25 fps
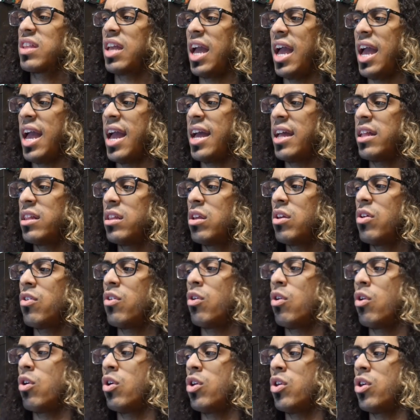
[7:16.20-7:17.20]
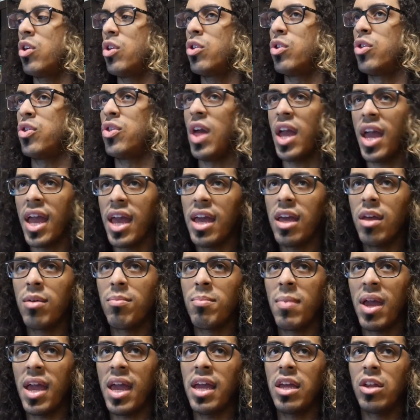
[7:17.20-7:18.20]
and they
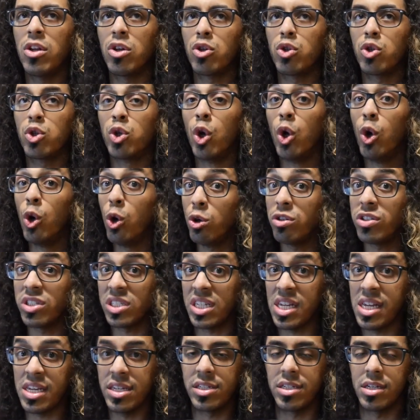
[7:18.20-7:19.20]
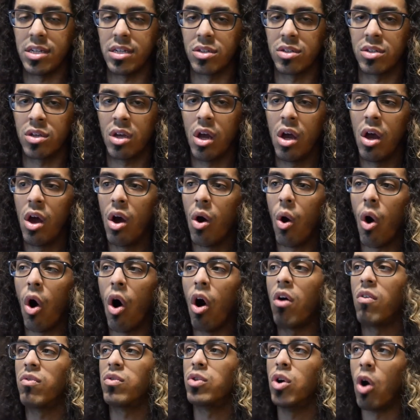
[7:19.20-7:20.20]
made two seasons
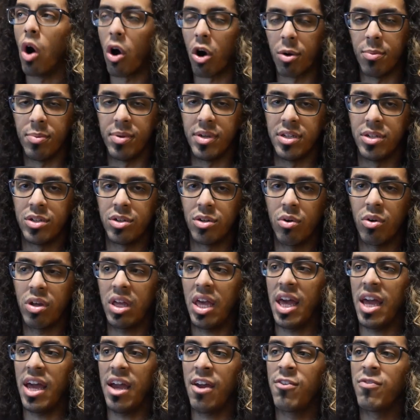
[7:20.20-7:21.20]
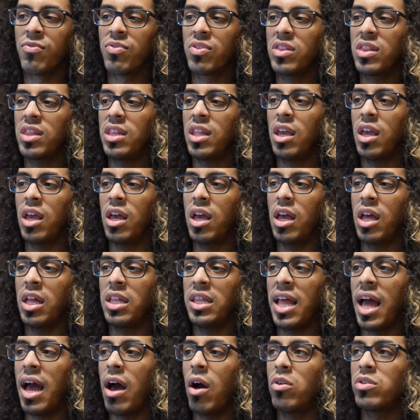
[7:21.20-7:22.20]
of garbage, okay?
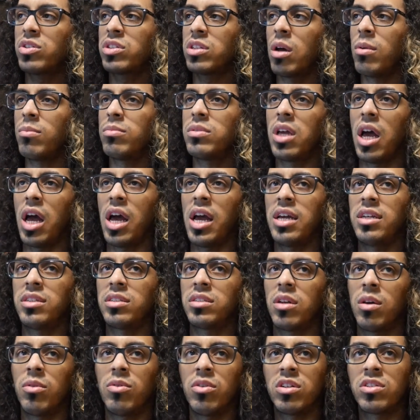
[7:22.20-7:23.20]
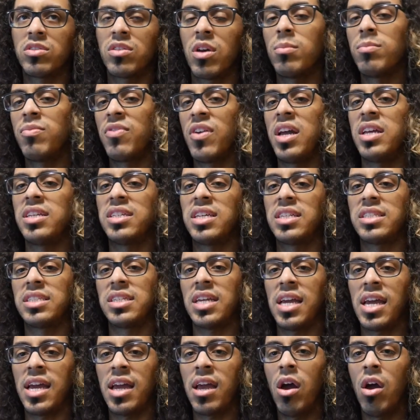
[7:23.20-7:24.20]
Now, sometimes there's some fans that
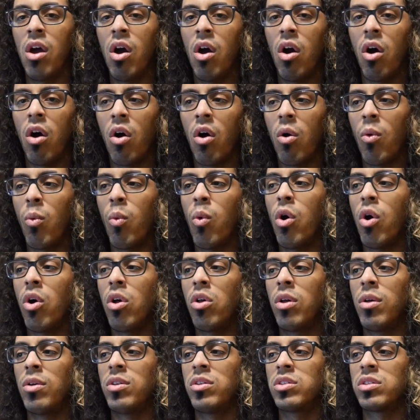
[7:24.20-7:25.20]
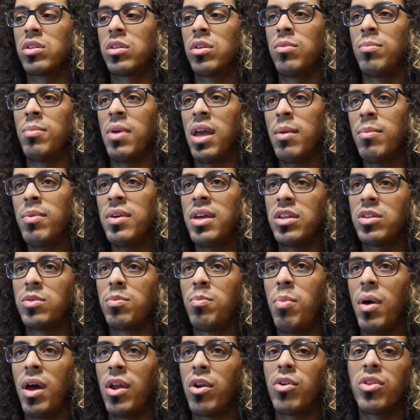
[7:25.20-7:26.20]
say, well, maybe it's
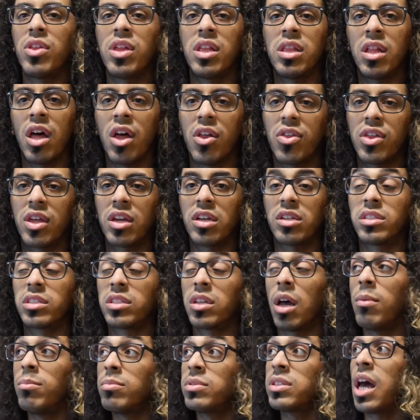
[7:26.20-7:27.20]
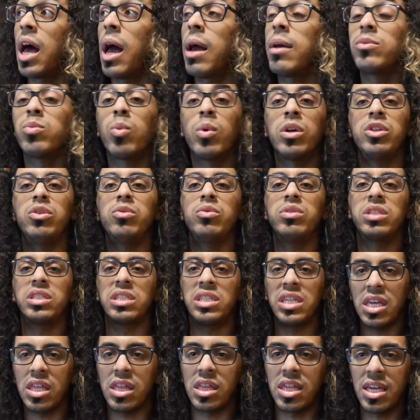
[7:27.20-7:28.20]
better than nothing. Sometimes when you
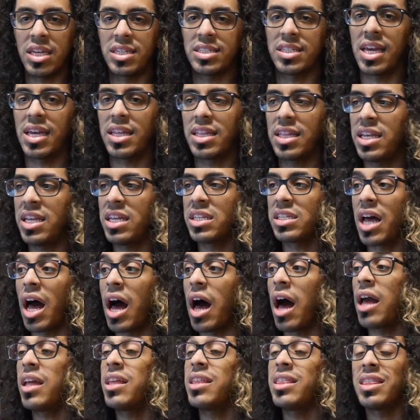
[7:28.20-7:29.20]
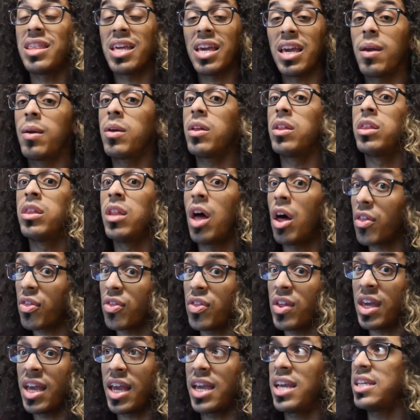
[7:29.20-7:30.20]
see things like this, I think
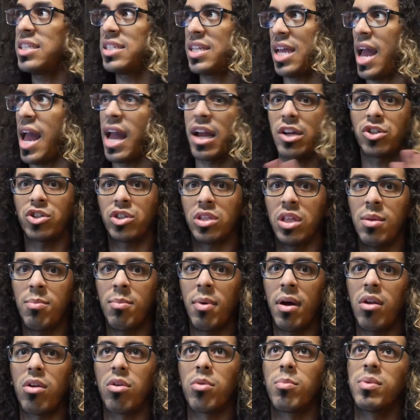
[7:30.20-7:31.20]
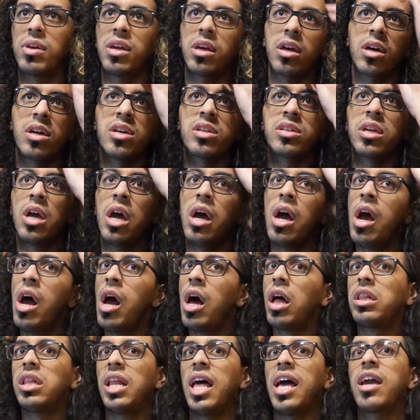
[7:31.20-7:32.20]
nothing is actually better because,
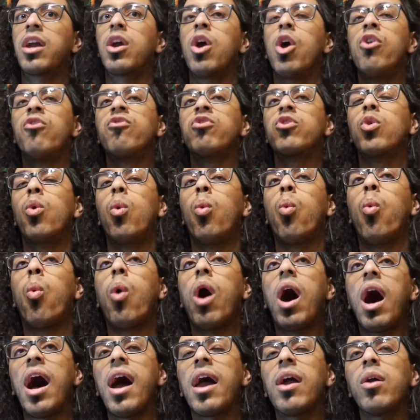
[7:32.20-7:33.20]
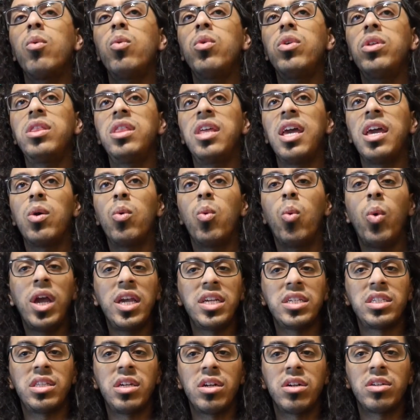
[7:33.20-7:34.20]
like, why would they
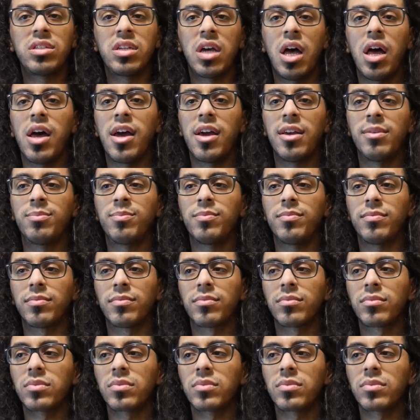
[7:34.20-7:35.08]
waste their time